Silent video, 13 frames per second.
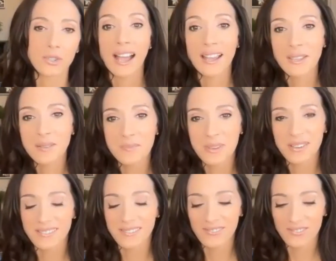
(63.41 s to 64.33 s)
I
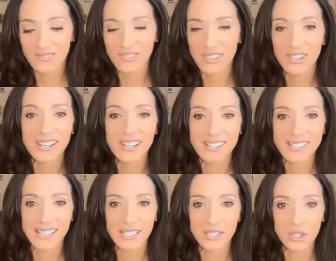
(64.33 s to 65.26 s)
am very
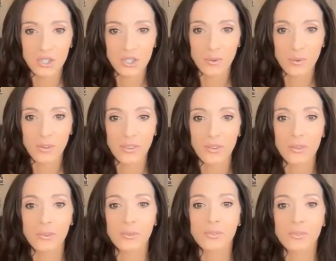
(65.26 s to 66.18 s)
excited to share with
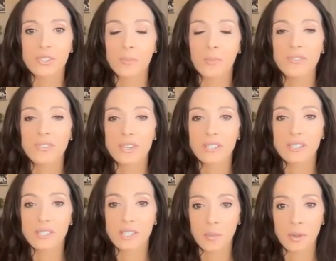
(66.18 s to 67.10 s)
you some of the
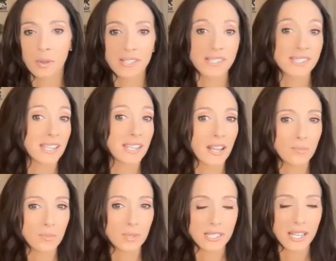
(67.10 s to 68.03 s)
supplements that I've
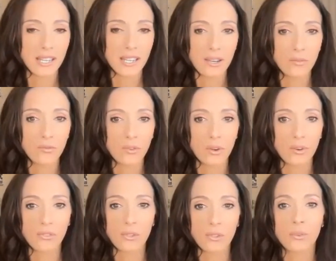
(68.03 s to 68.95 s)
been taking for a
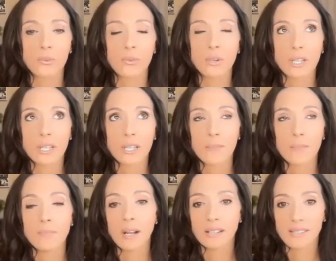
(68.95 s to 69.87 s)
few
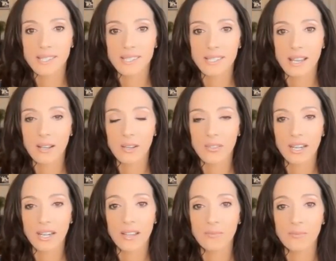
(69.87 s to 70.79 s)
months now
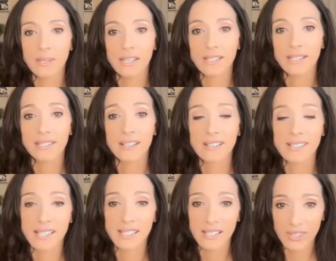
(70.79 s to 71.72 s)
that have made a
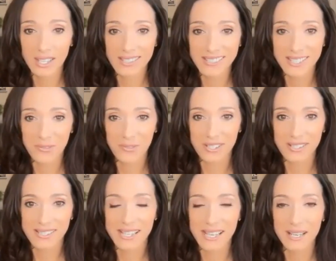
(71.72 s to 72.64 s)
significant
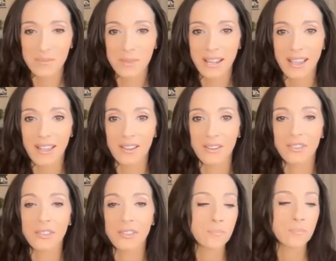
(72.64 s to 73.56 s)
difference in my
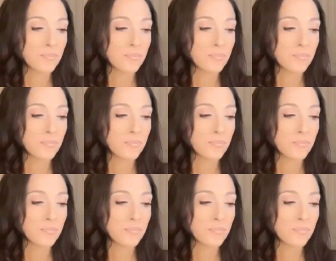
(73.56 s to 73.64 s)
health.